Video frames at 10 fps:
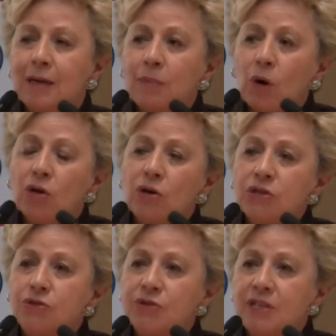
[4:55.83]
Paul
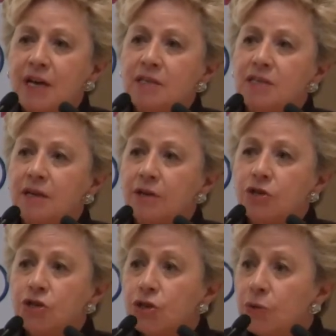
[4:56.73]
Auster says
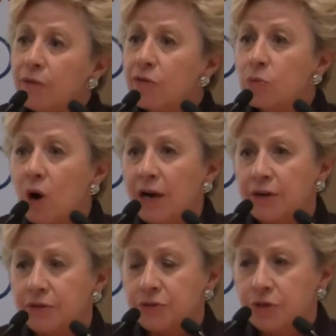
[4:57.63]
that 2 of the
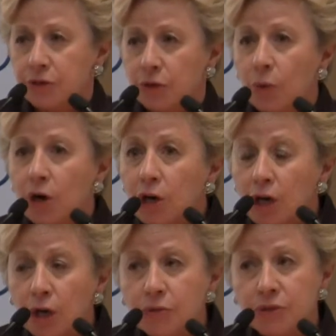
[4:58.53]
writers who are
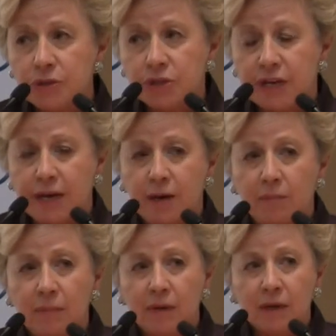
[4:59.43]
closest to
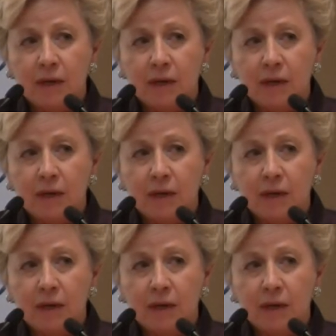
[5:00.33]
him